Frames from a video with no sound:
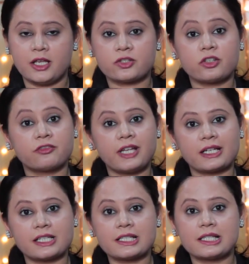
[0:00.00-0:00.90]
So if
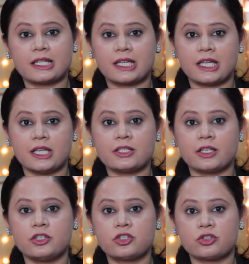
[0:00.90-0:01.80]
that is the case,
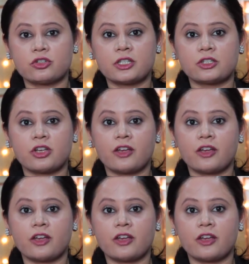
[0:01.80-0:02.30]
ensure that you